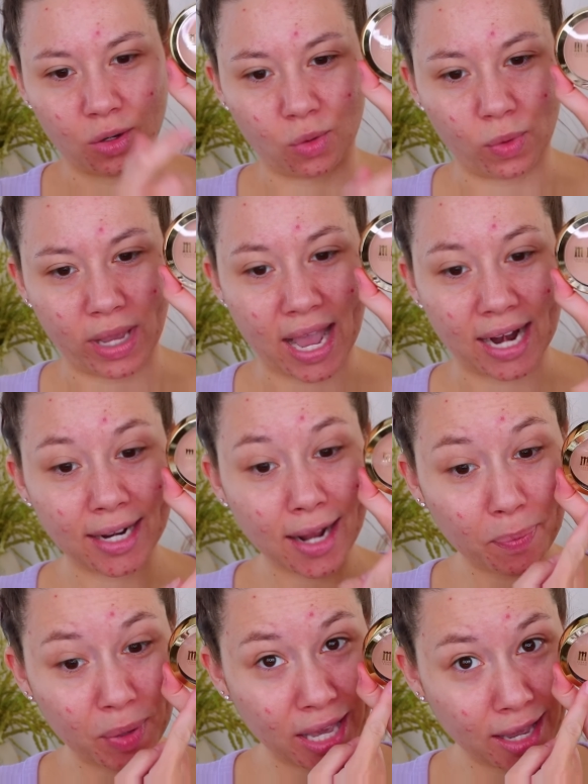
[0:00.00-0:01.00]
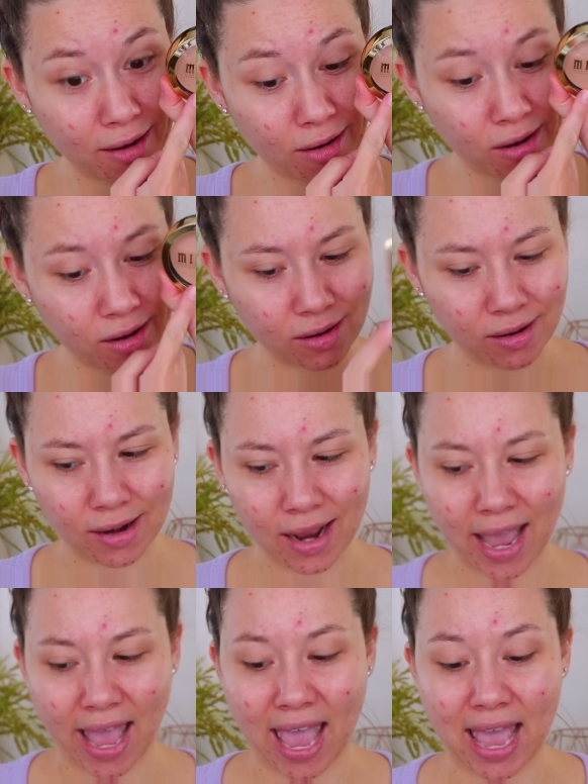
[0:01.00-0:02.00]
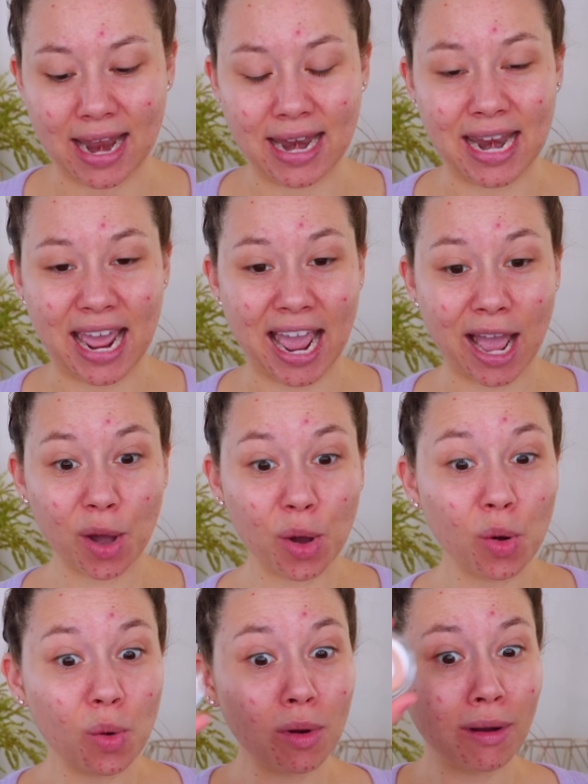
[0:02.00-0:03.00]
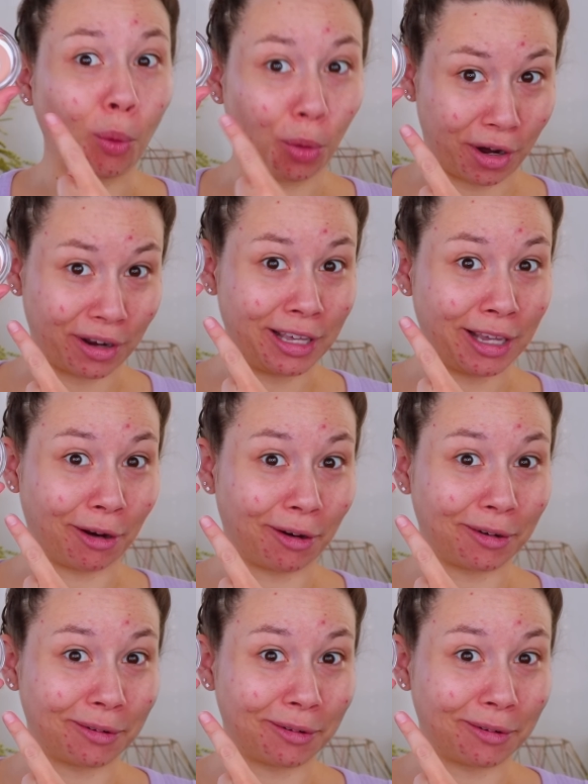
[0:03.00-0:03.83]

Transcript: we ended up here, and now we're here.